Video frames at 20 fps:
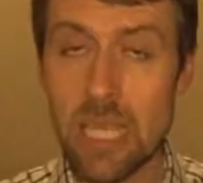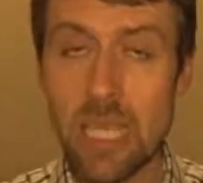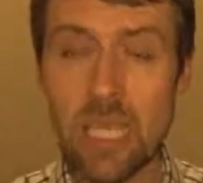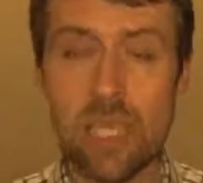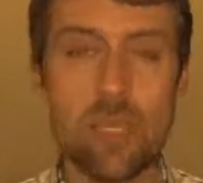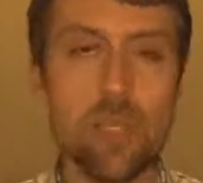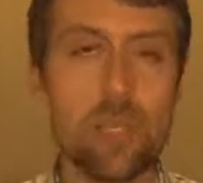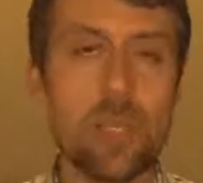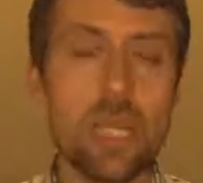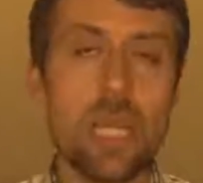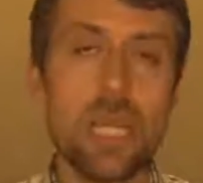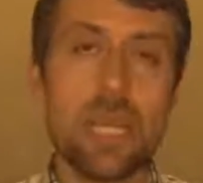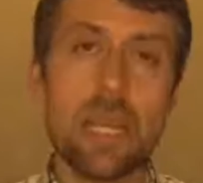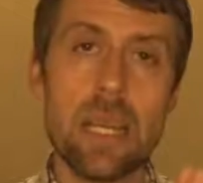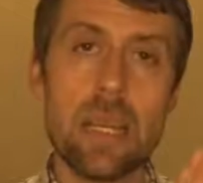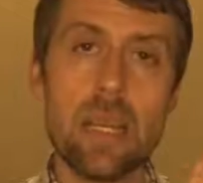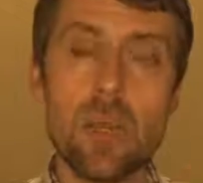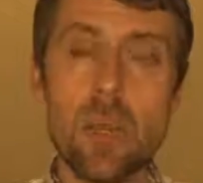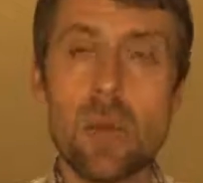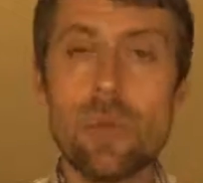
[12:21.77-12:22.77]
So a
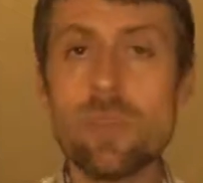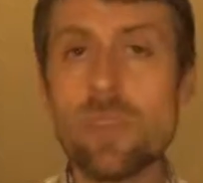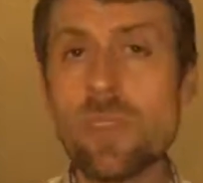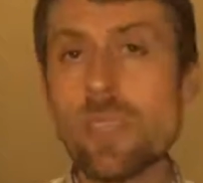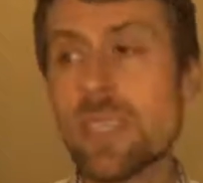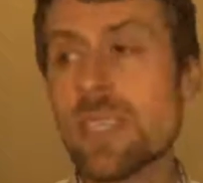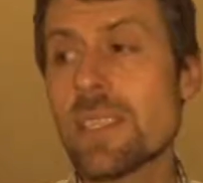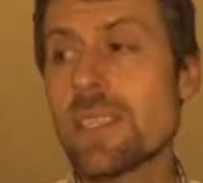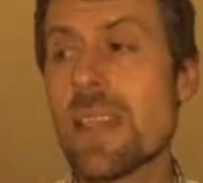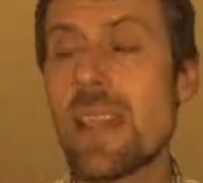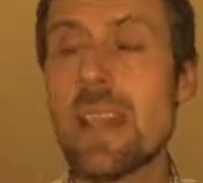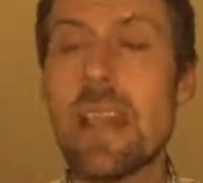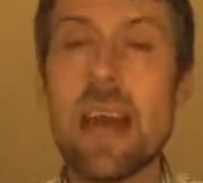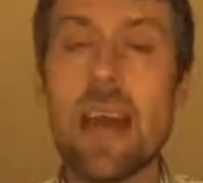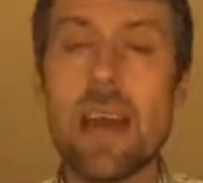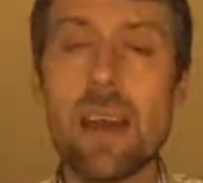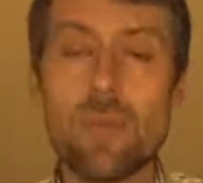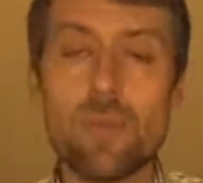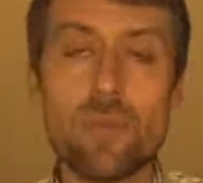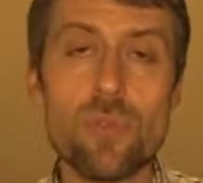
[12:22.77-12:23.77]
contract that
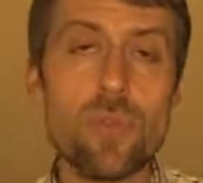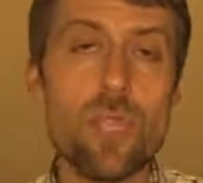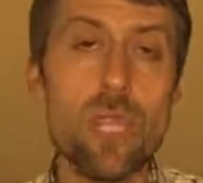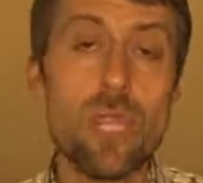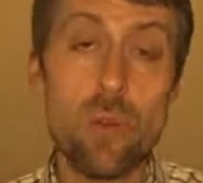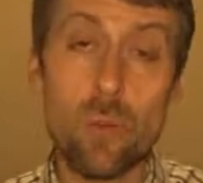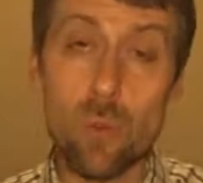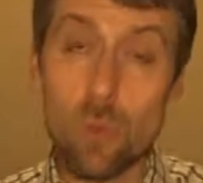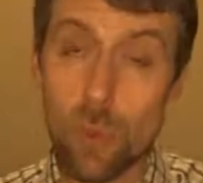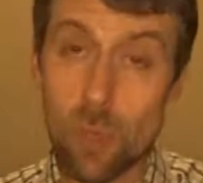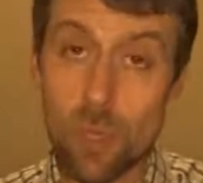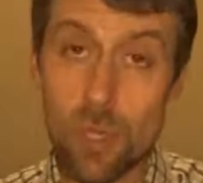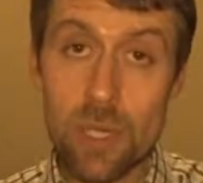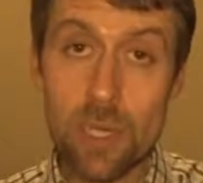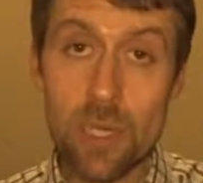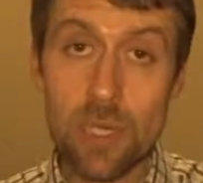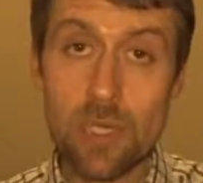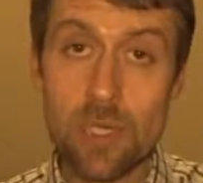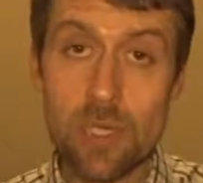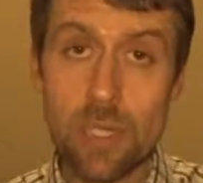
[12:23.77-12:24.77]
allows
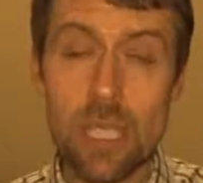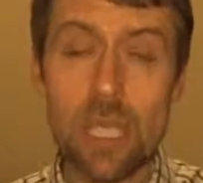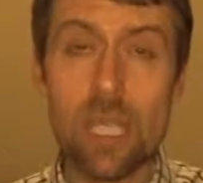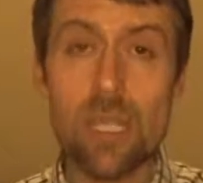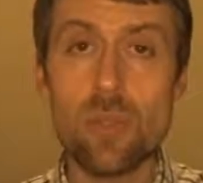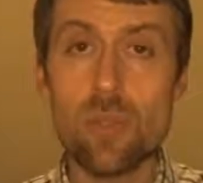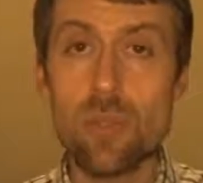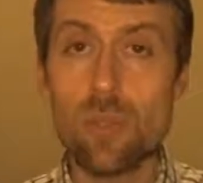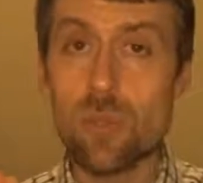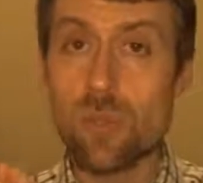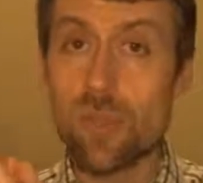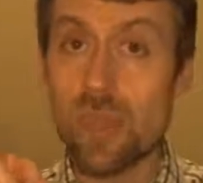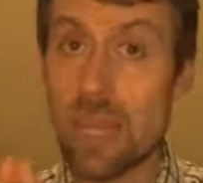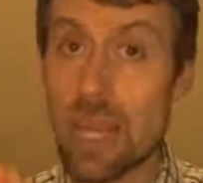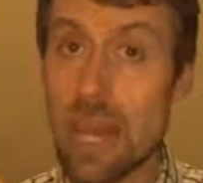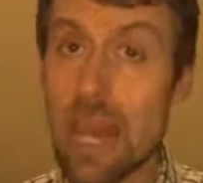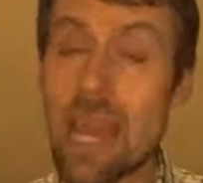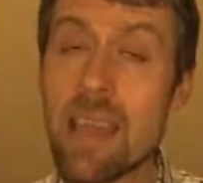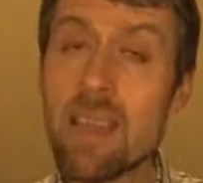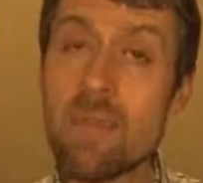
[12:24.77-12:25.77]
workers to
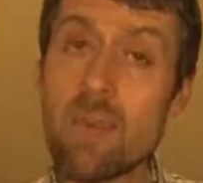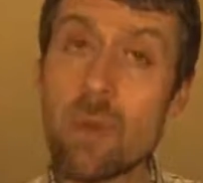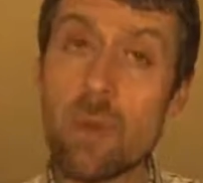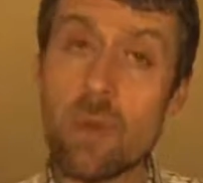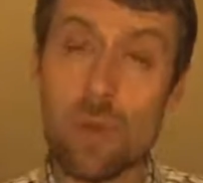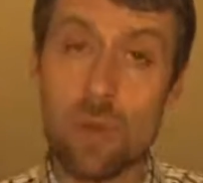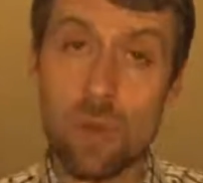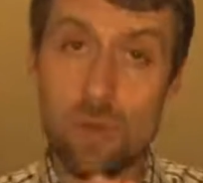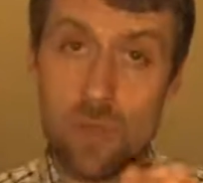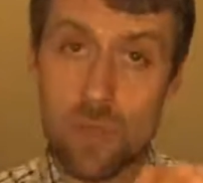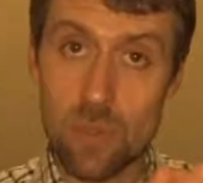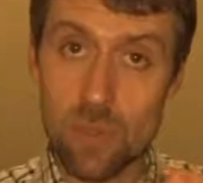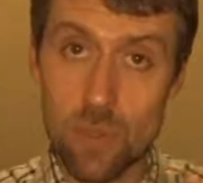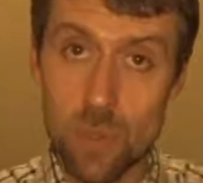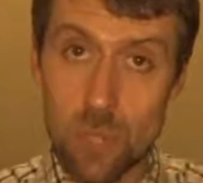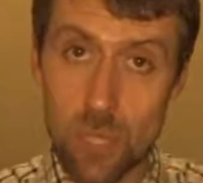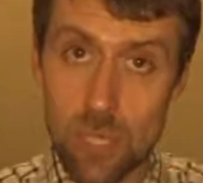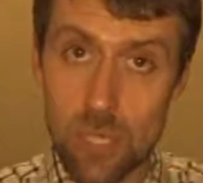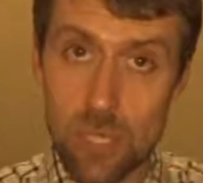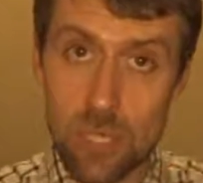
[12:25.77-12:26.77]
rely more on the
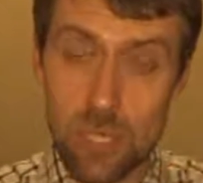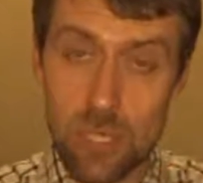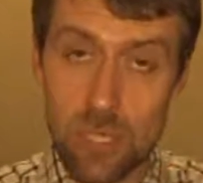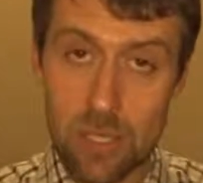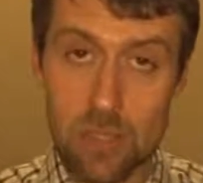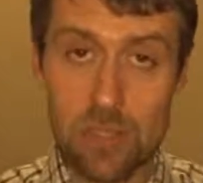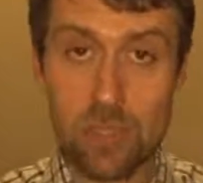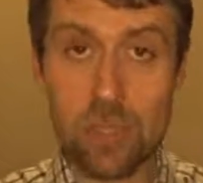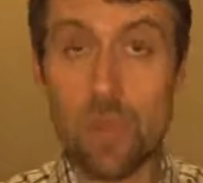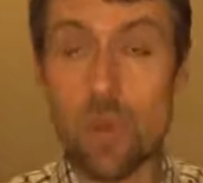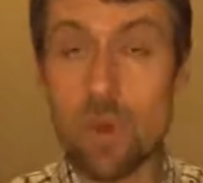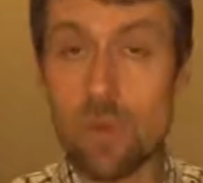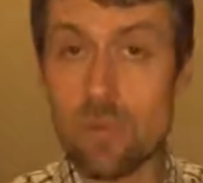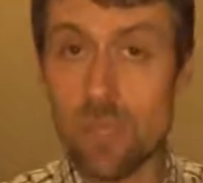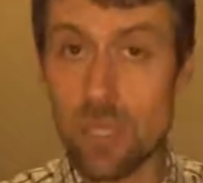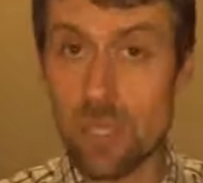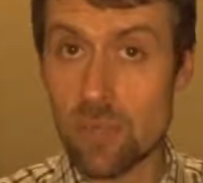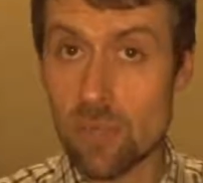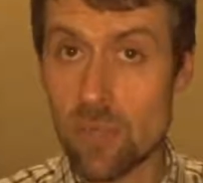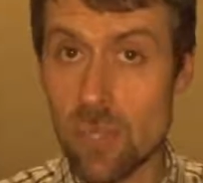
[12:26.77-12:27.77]
work, so on
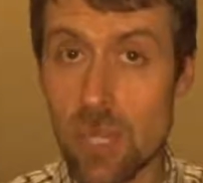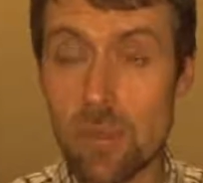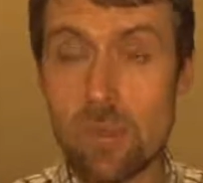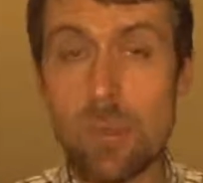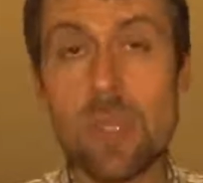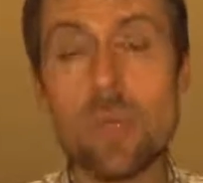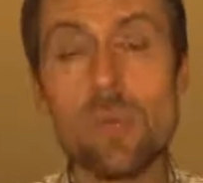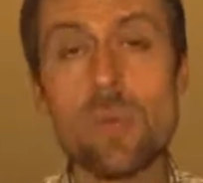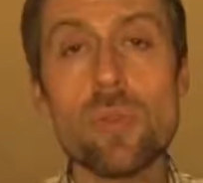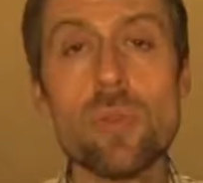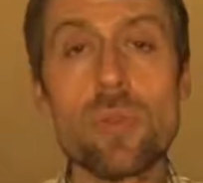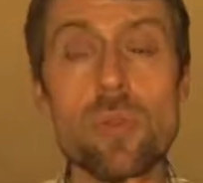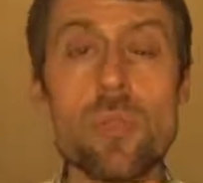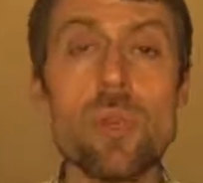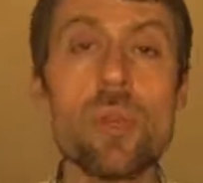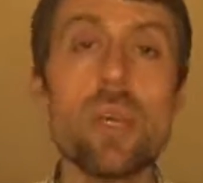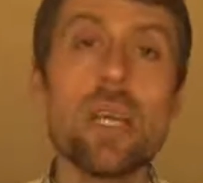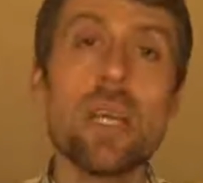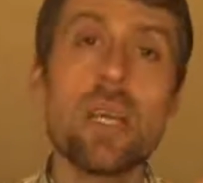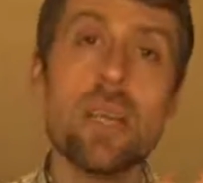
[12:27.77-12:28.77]
their job, but
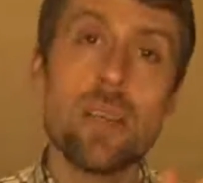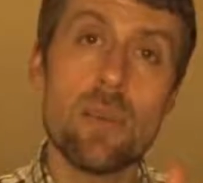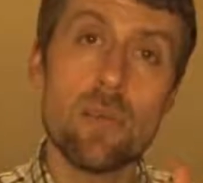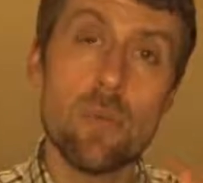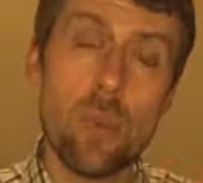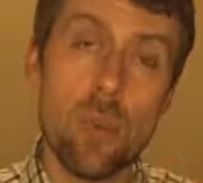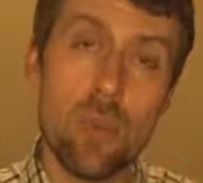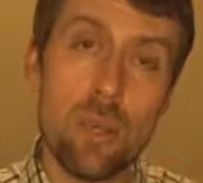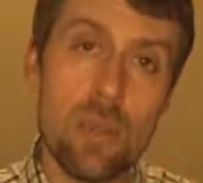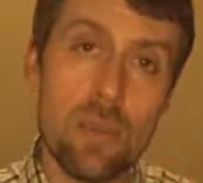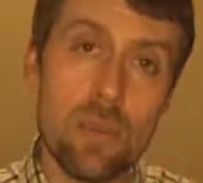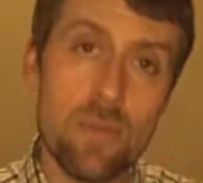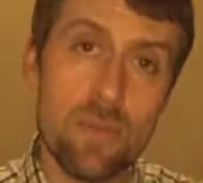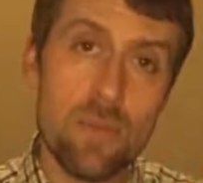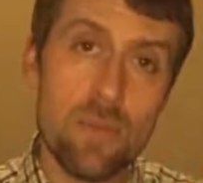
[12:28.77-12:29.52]
also work